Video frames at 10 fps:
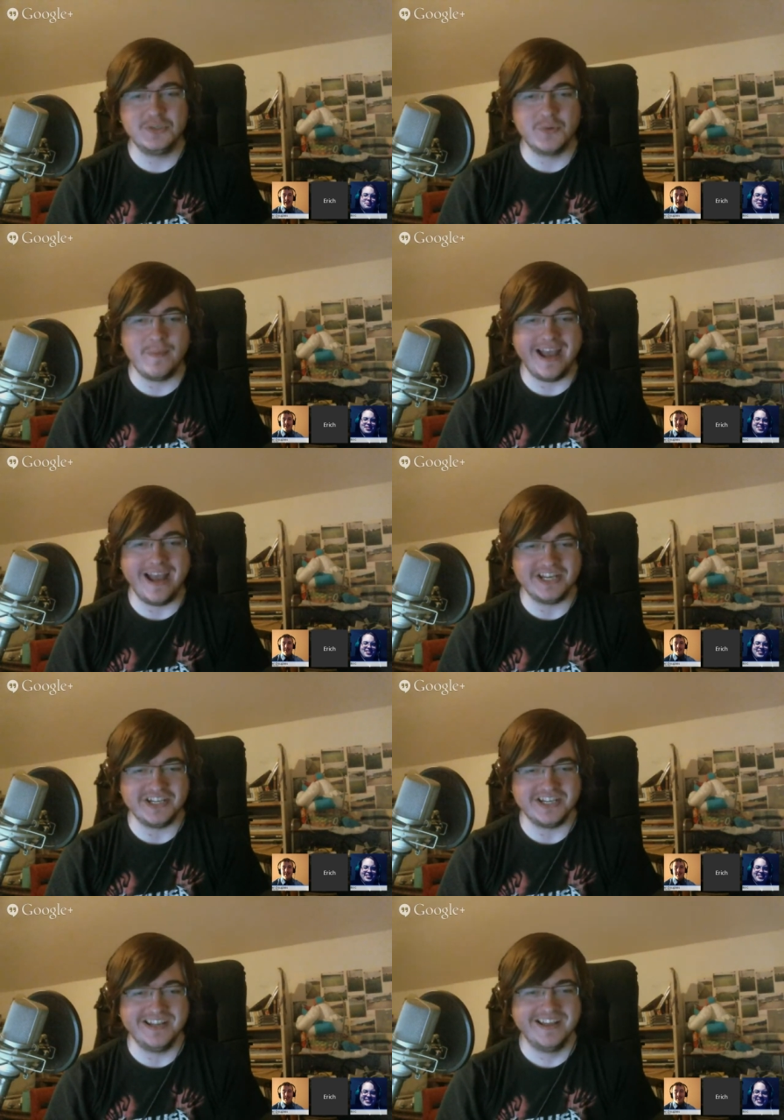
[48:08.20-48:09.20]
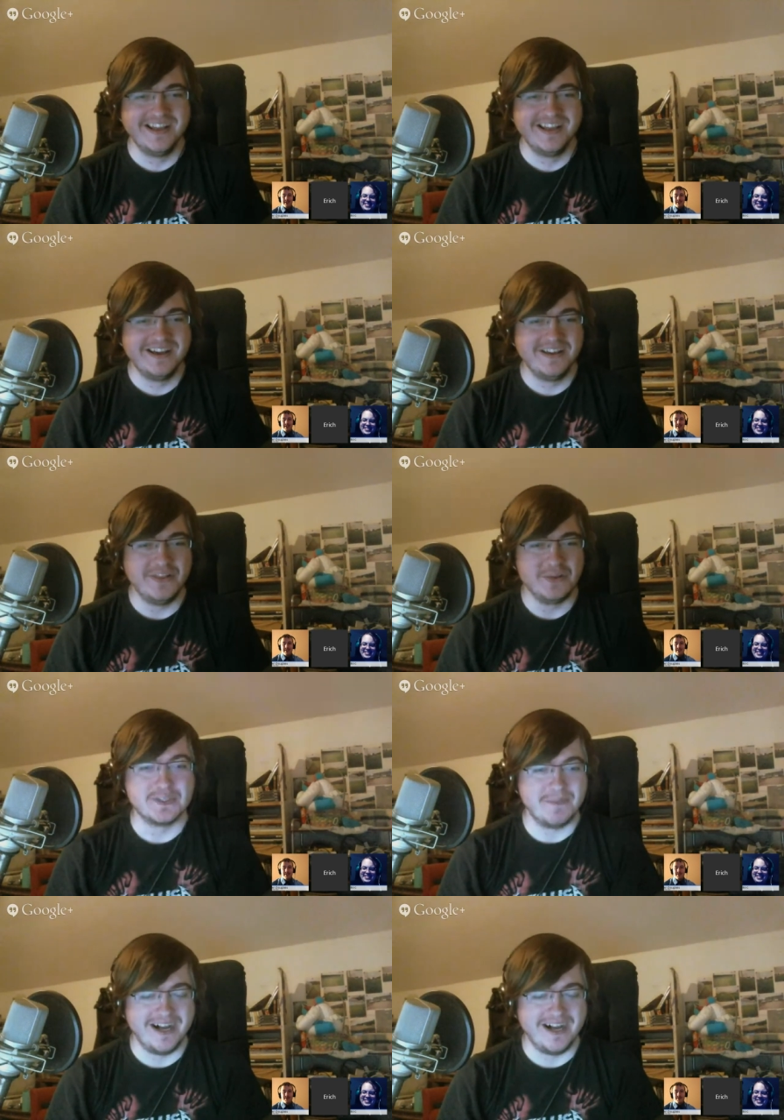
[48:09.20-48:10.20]
Could you imagine the
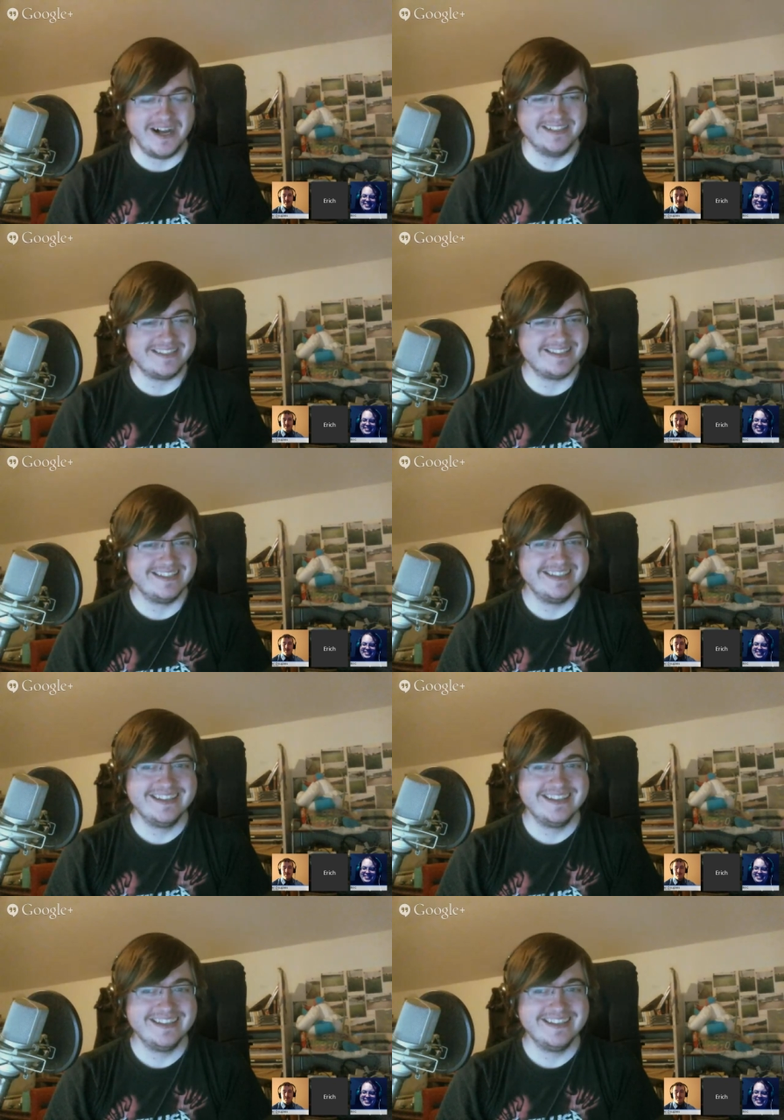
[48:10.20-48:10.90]
response?